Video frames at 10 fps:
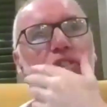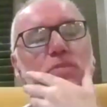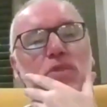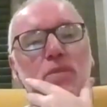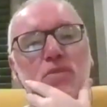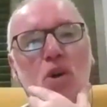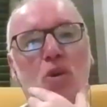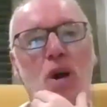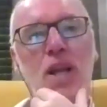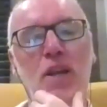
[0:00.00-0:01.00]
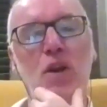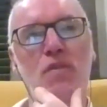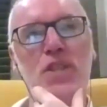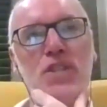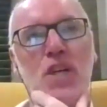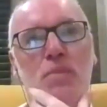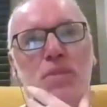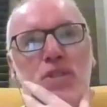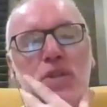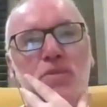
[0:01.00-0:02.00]
to sometimes go wildly over the top
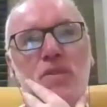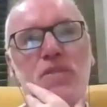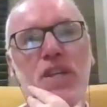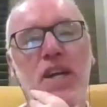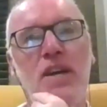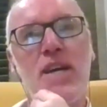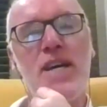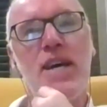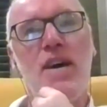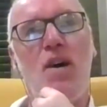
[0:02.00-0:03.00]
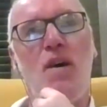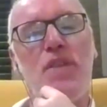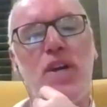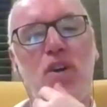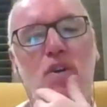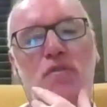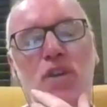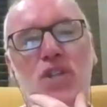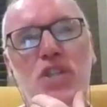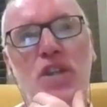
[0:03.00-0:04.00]
in terms of their
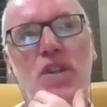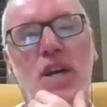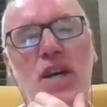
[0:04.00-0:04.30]
coverage and